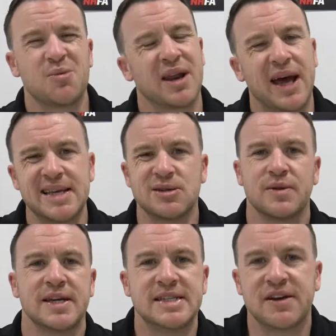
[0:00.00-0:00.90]
Well, it has all
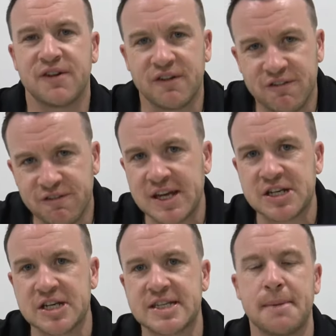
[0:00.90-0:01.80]
these different
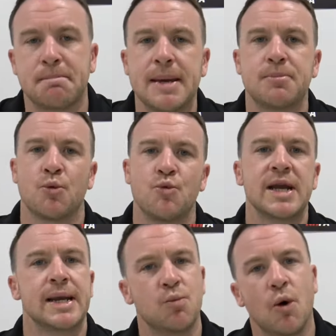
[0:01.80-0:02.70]
features that people
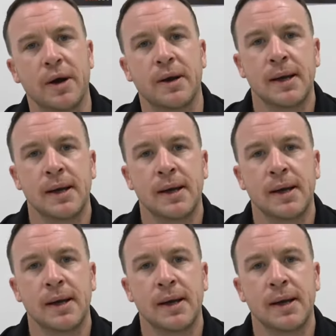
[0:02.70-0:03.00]
really want.